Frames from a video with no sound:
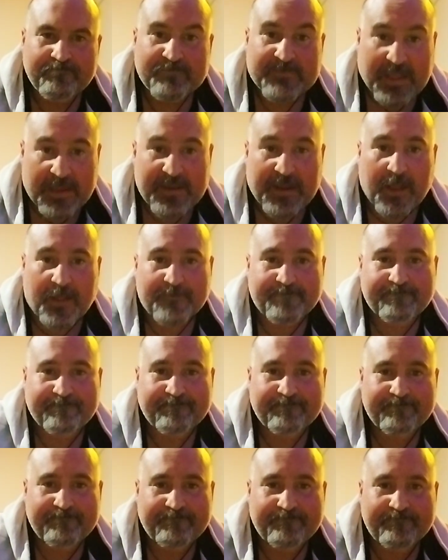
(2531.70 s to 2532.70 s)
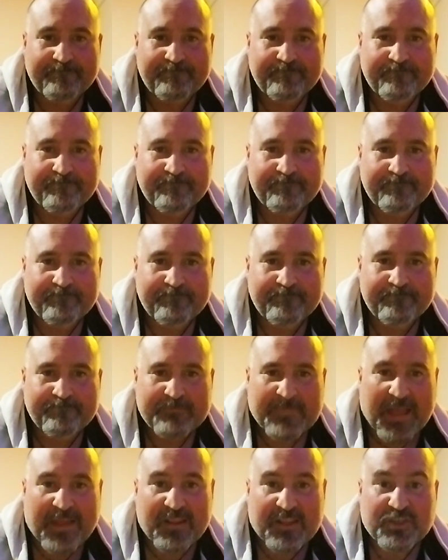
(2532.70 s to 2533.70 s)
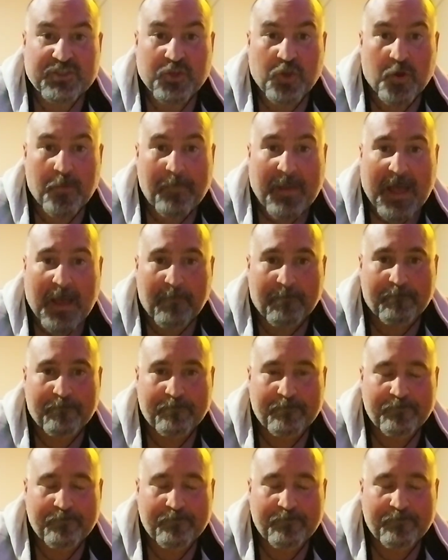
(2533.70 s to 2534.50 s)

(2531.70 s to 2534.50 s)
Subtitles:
can you? Unless you've got a pump.